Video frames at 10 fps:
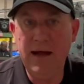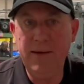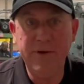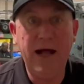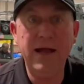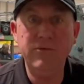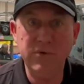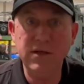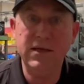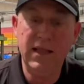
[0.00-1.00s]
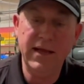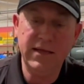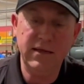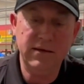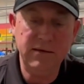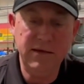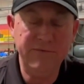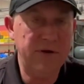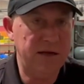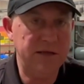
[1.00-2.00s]
mean, I really like it
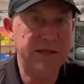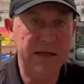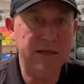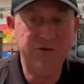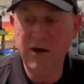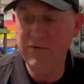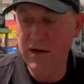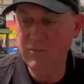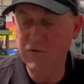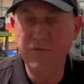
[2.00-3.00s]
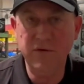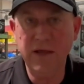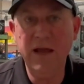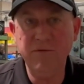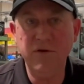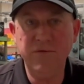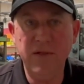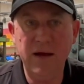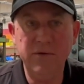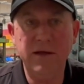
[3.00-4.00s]
even on a daily driver. I prefer the heavier
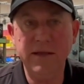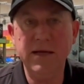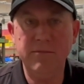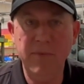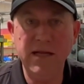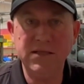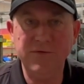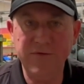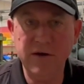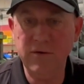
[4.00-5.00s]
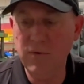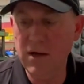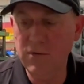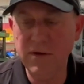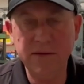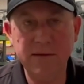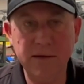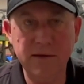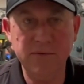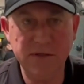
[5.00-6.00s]
flywheel. I think it mates very well with
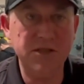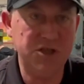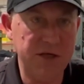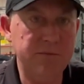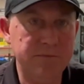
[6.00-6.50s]
the Jeep.